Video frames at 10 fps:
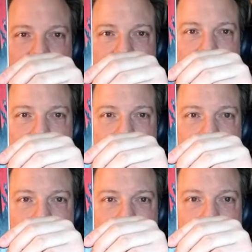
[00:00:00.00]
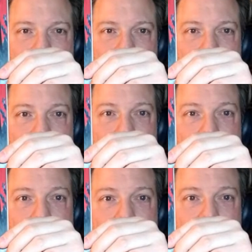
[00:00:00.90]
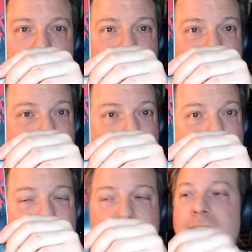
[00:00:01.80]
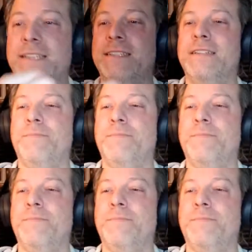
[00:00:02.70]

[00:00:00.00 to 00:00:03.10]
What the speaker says: Sun, and man, this is